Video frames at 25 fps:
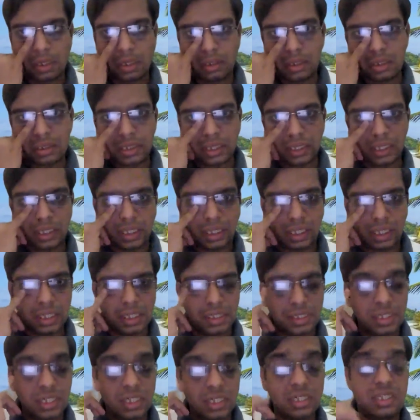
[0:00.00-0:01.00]
The second
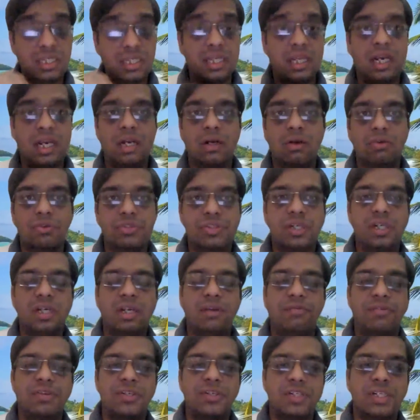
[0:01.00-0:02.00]
condition is the androgen
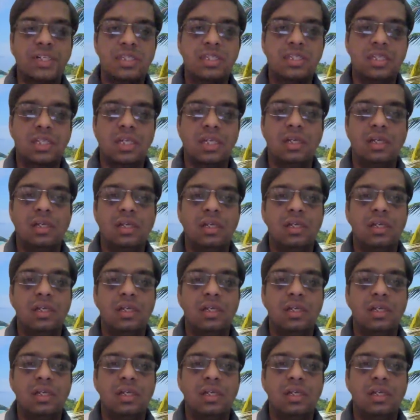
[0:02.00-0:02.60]
deficiency.